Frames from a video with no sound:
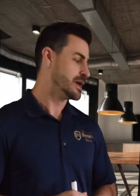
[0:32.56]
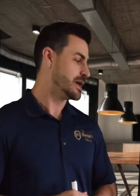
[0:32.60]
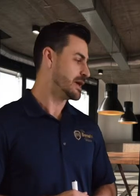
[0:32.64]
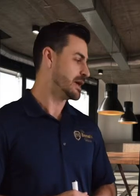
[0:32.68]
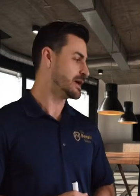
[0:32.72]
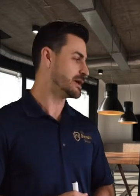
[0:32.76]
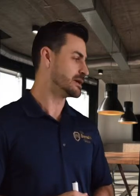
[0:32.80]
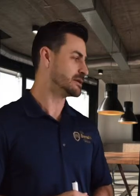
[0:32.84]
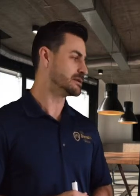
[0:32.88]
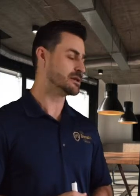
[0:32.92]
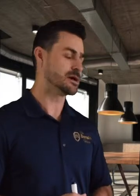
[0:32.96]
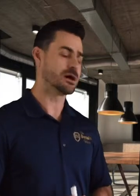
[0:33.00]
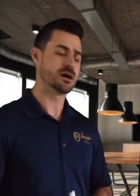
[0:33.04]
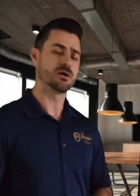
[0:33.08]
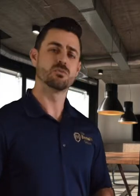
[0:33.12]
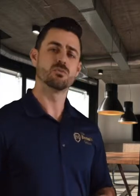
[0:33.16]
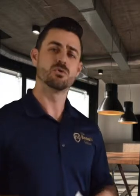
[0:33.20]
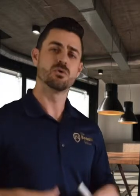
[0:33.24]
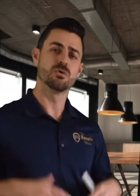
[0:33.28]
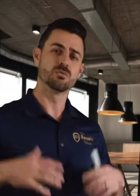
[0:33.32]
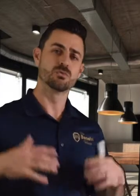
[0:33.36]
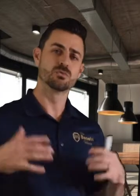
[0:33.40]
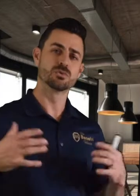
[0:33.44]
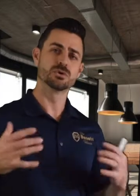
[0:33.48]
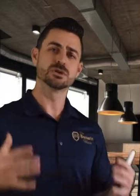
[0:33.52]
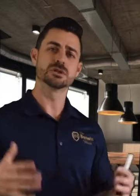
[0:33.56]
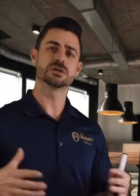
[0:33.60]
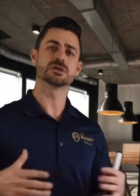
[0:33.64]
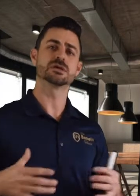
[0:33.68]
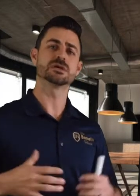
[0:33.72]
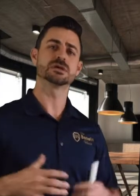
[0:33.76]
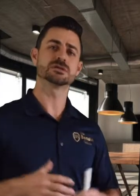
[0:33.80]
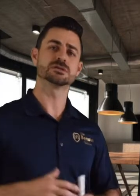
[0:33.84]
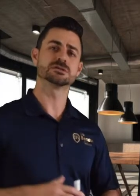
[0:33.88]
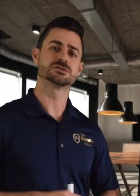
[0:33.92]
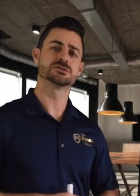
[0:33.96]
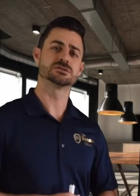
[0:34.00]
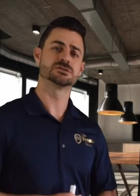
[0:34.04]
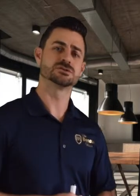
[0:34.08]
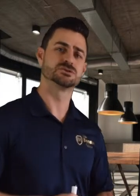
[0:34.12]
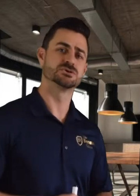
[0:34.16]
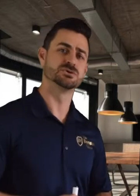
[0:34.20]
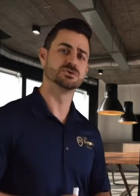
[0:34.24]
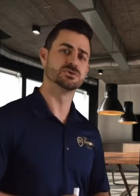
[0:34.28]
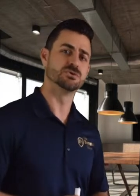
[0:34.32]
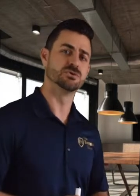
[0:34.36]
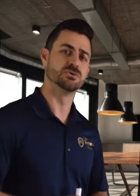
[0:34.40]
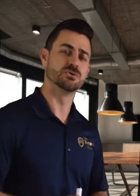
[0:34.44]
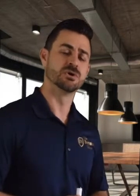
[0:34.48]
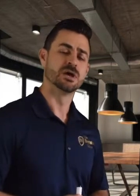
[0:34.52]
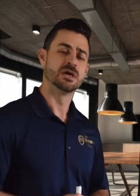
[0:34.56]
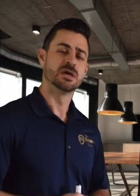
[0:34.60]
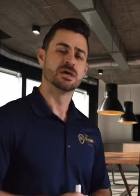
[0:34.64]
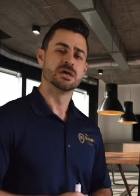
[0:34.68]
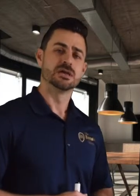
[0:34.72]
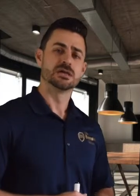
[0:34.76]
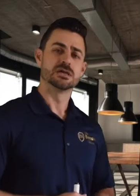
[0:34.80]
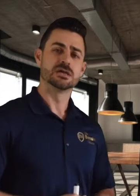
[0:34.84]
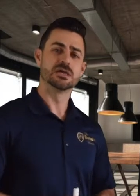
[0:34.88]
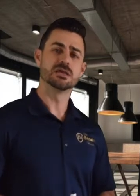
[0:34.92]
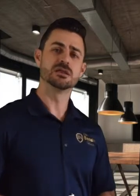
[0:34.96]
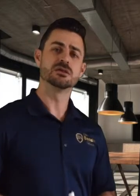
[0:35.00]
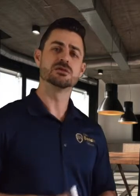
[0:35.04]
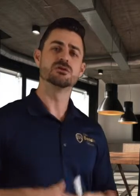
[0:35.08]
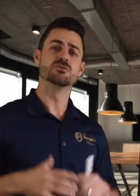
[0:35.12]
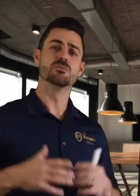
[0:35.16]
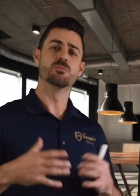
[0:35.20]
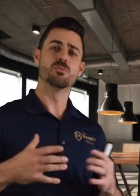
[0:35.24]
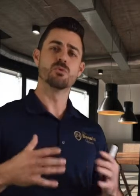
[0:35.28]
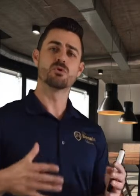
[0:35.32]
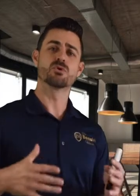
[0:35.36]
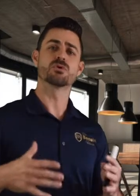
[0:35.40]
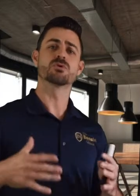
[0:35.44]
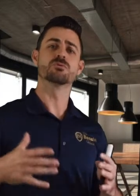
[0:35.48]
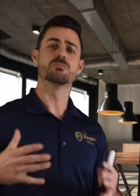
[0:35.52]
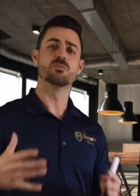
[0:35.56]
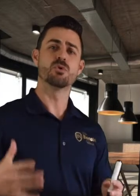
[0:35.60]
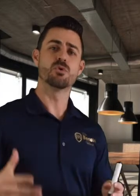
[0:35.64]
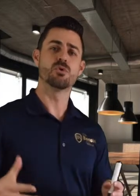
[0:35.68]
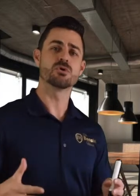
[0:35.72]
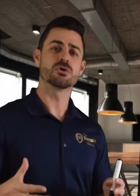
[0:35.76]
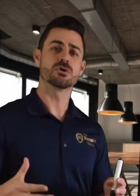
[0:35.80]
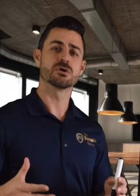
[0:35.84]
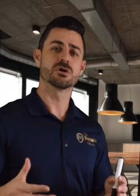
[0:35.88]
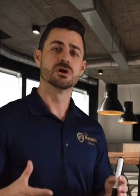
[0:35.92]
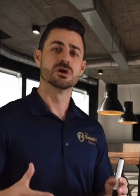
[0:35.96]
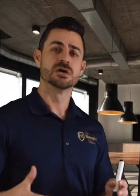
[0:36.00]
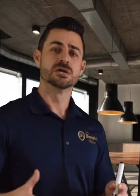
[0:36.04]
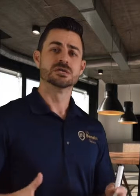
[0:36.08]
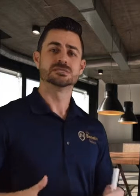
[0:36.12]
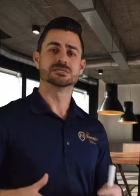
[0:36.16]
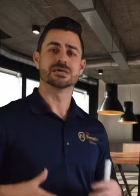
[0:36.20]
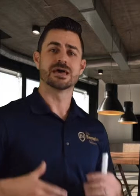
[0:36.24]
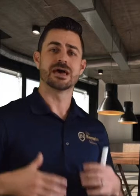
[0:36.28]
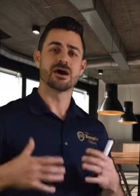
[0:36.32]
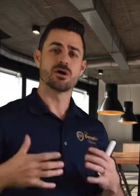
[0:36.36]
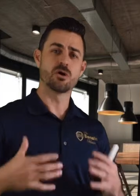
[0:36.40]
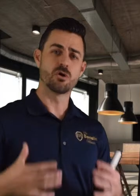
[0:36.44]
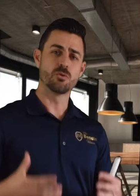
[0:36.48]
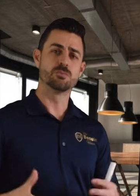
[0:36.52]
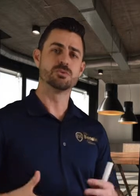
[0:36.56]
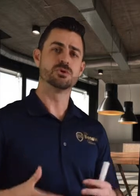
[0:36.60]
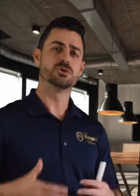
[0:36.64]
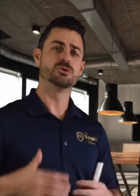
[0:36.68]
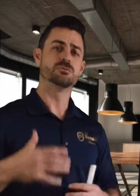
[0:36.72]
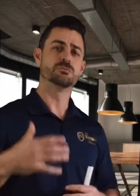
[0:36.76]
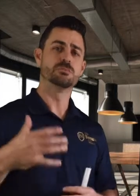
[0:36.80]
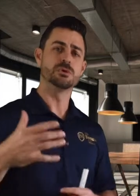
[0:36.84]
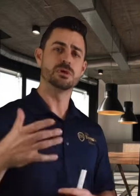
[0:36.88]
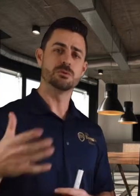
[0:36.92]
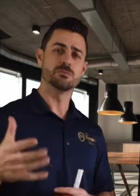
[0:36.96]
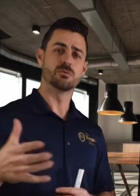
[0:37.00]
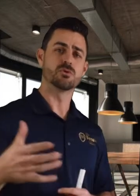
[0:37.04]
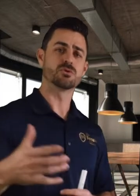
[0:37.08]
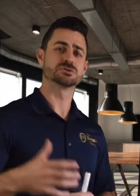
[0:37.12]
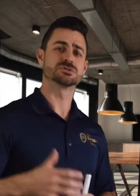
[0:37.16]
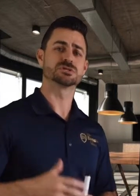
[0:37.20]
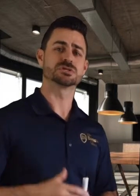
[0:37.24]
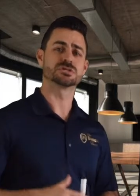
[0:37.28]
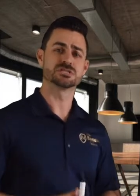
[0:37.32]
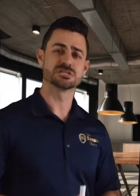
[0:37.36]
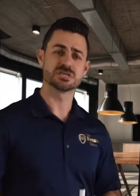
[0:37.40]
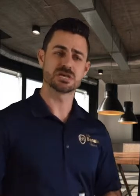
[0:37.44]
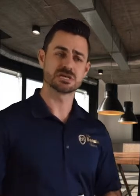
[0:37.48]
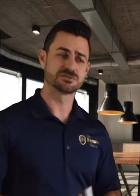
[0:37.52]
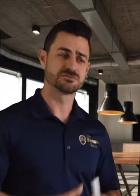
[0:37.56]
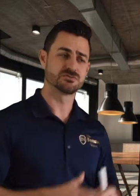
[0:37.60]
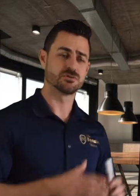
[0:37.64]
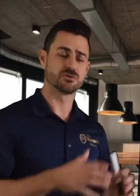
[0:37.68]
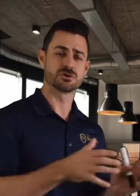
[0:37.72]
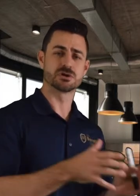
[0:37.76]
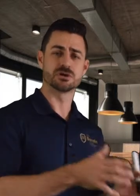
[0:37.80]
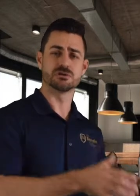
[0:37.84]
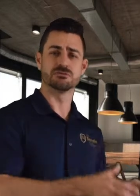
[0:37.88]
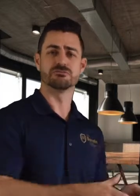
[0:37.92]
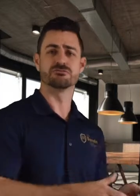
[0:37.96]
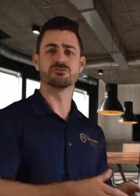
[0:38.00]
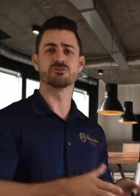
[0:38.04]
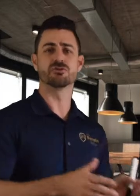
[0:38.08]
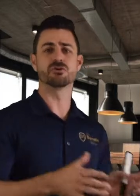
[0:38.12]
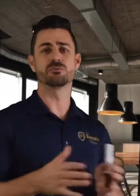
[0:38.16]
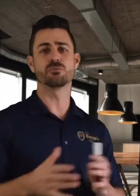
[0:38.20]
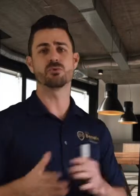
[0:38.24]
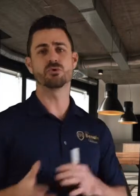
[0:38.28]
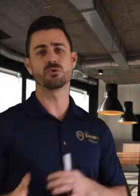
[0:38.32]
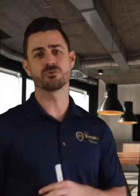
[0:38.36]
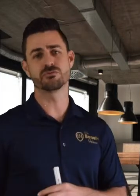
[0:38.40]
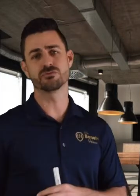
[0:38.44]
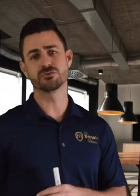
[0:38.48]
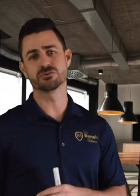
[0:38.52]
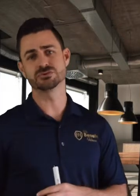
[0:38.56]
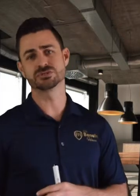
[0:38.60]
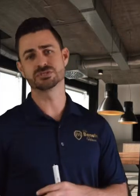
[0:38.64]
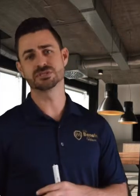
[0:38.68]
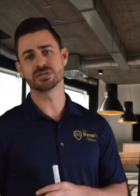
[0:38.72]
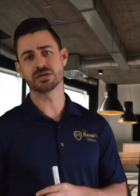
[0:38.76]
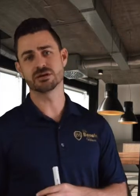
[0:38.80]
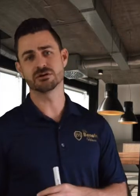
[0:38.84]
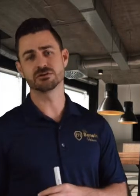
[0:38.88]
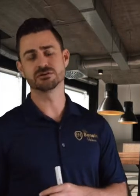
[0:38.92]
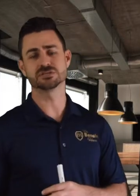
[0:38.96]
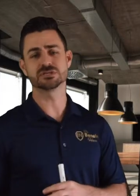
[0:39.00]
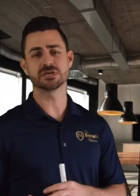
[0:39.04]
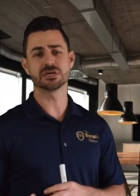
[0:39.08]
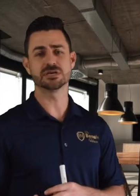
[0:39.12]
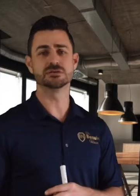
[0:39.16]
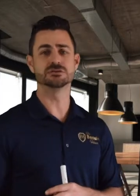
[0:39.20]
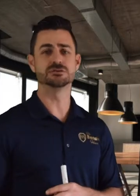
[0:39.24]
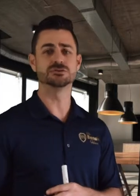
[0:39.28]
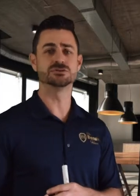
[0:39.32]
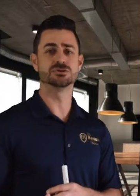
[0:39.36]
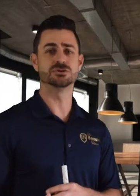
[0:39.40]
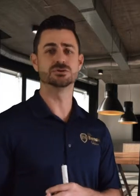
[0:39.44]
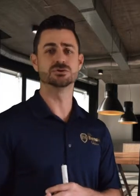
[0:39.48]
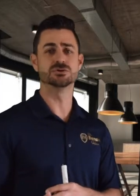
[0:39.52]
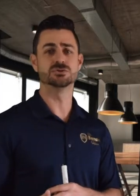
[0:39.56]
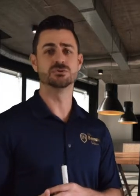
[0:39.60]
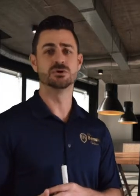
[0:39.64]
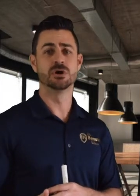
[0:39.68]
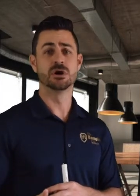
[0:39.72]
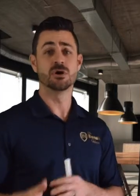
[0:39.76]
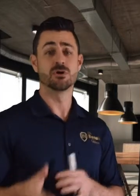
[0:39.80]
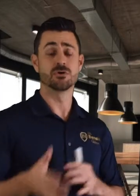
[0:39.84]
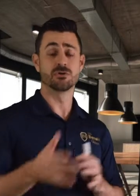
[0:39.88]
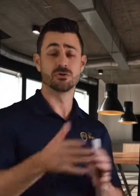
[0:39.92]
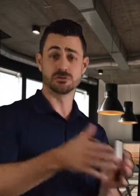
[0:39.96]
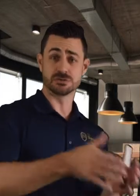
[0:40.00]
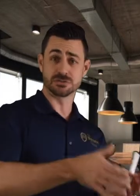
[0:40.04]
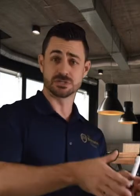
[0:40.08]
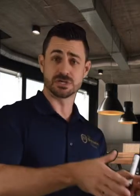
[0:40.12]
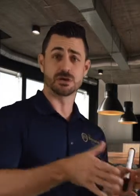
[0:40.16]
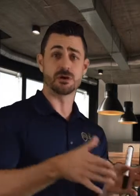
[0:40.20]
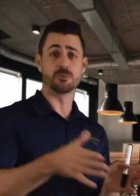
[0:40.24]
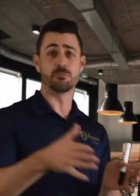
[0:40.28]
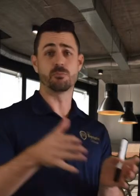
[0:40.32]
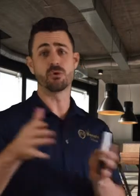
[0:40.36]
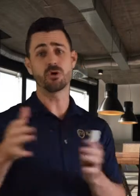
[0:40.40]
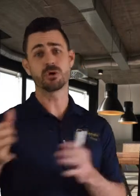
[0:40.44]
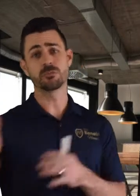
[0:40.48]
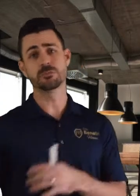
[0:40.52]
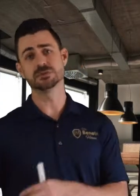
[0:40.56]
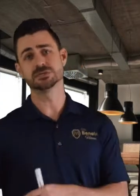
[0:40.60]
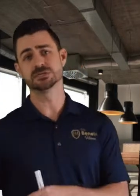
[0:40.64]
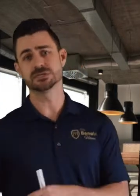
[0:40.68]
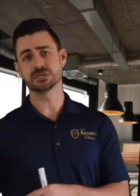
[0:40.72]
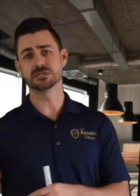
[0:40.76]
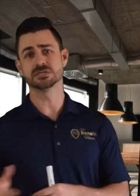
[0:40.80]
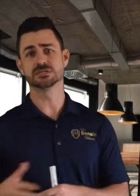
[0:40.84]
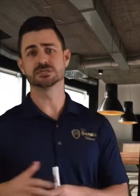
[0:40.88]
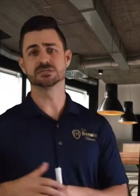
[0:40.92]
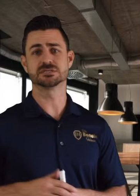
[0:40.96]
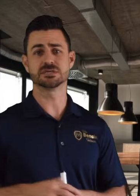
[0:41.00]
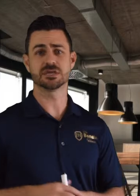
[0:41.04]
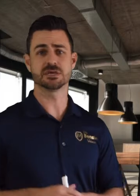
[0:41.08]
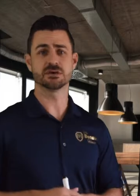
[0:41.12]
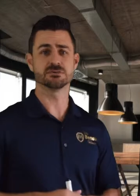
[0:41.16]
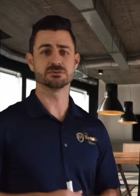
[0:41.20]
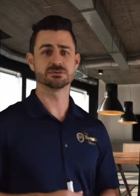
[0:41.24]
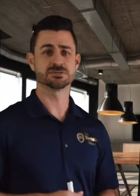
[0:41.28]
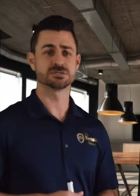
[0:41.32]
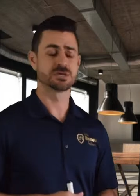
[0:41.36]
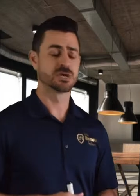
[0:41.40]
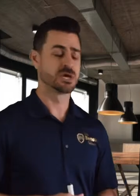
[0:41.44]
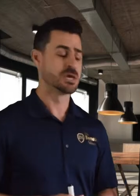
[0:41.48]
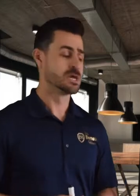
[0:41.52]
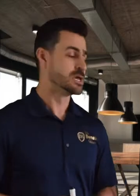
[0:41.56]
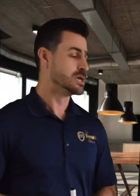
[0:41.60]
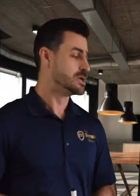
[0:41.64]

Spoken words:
And we'll really get to getting you more and more to help you be more successful, convert more of those sales into, or those appointments into sales.